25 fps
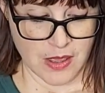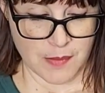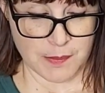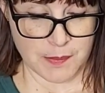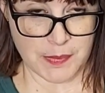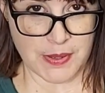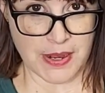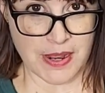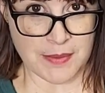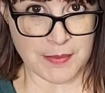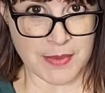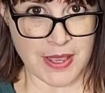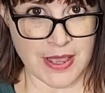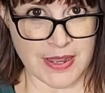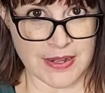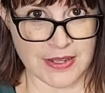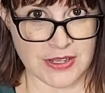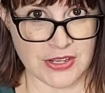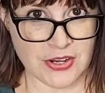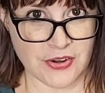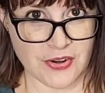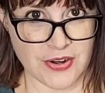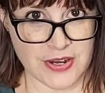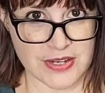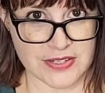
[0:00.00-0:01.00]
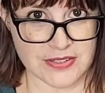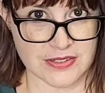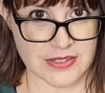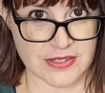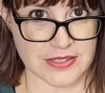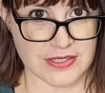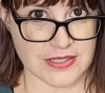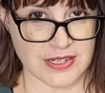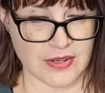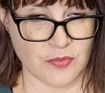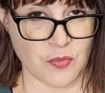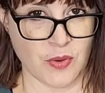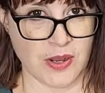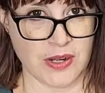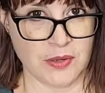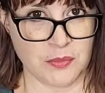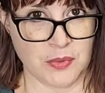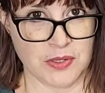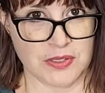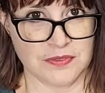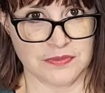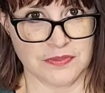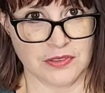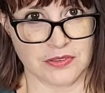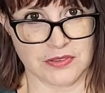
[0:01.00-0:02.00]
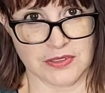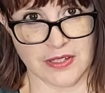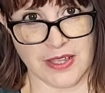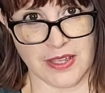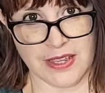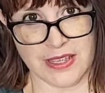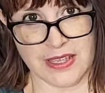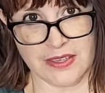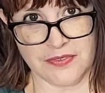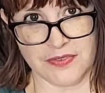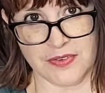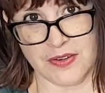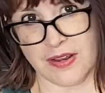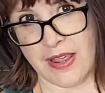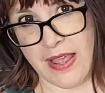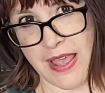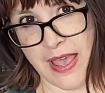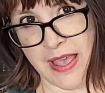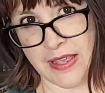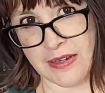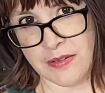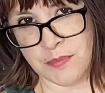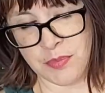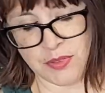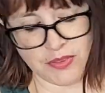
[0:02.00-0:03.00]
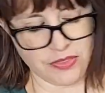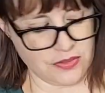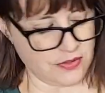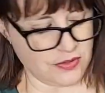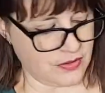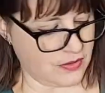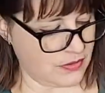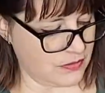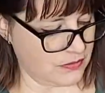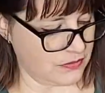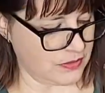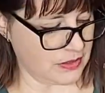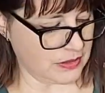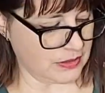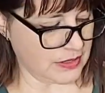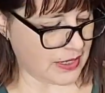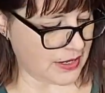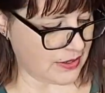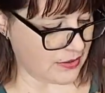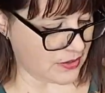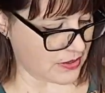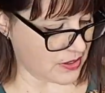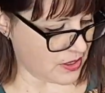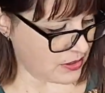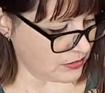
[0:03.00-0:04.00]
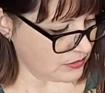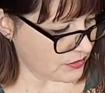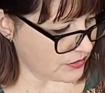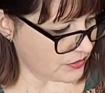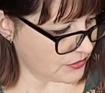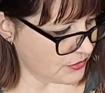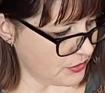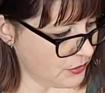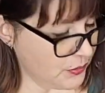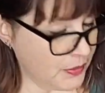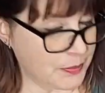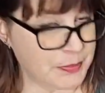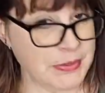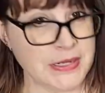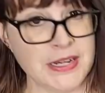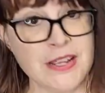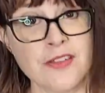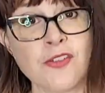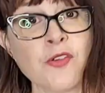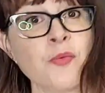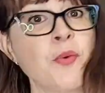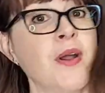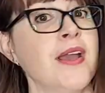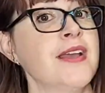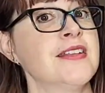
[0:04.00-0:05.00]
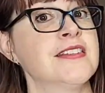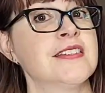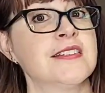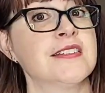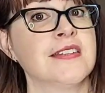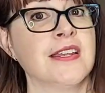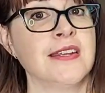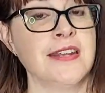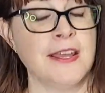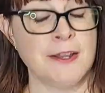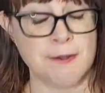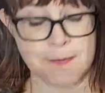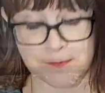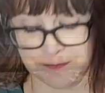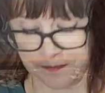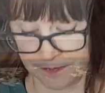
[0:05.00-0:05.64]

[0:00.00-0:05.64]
But I'm kind of curious to see what it would have looked like if I hadn't put the lighter color through it. But either way, it's done now.